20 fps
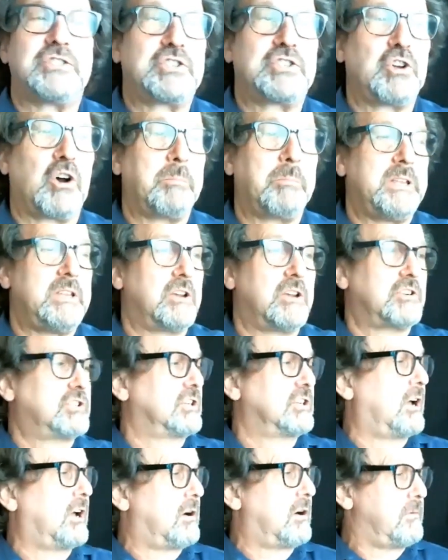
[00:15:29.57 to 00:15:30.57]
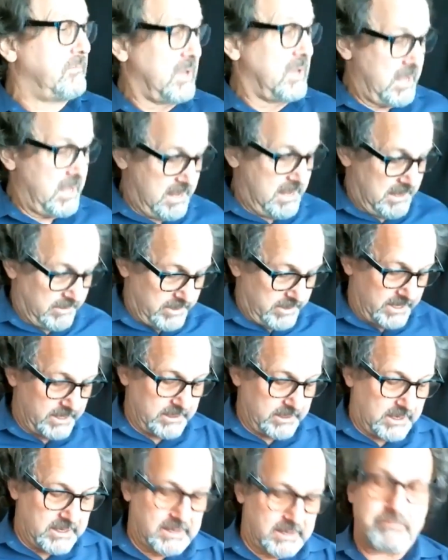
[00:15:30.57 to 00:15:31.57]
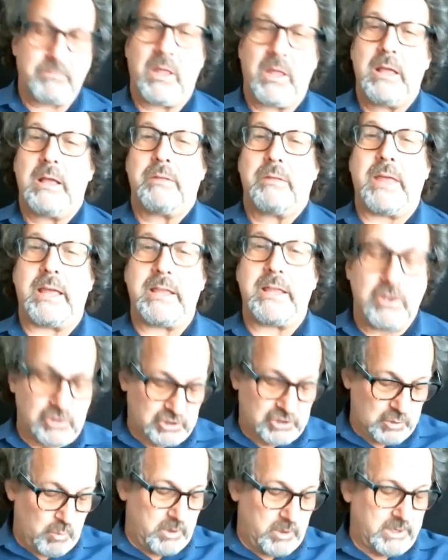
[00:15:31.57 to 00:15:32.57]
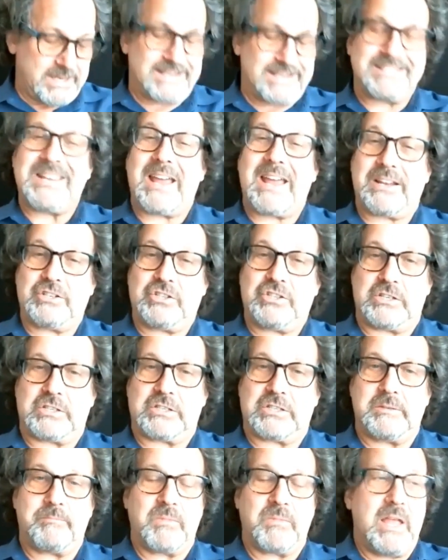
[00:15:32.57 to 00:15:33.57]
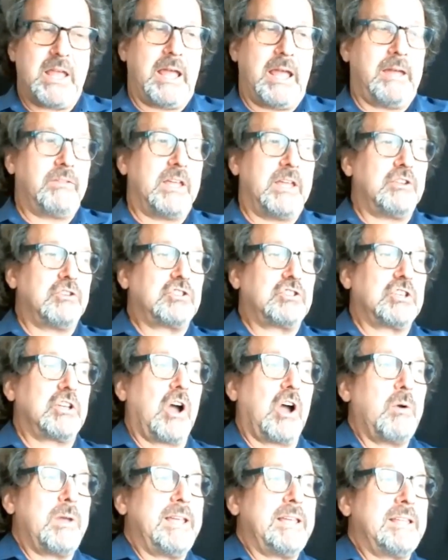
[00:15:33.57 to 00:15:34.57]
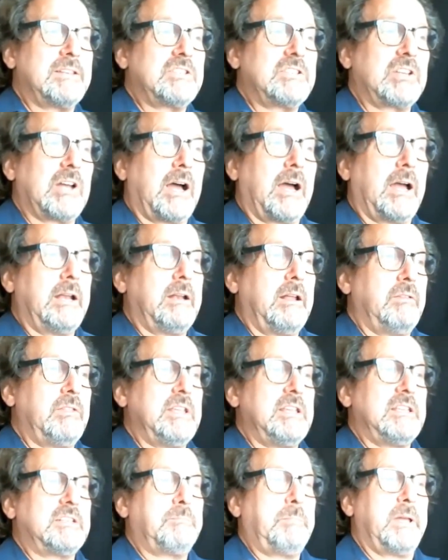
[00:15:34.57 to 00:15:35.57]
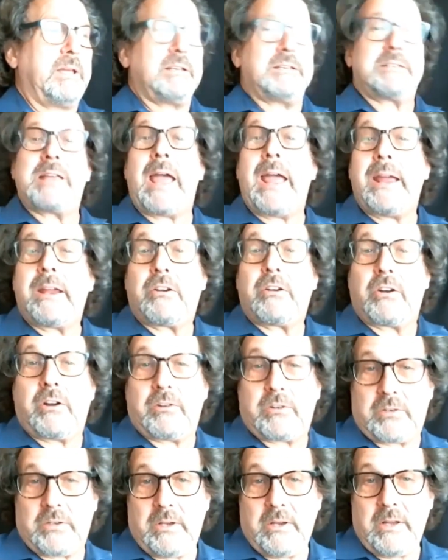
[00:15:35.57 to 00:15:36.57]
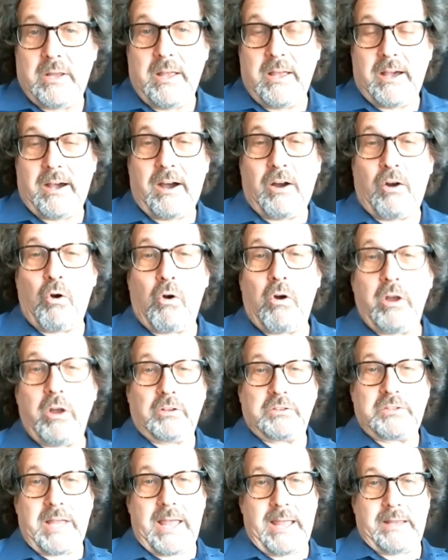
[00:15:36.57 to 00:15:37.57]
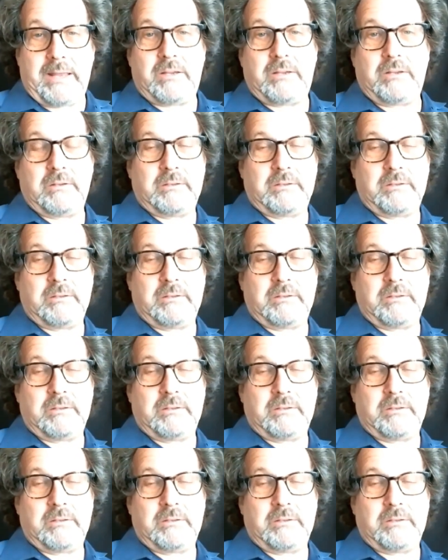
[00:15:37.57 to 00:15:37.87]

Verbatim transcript: told me years ago that um, they used to work in Texas and they used to go inside these big tankers, uh, oil tank,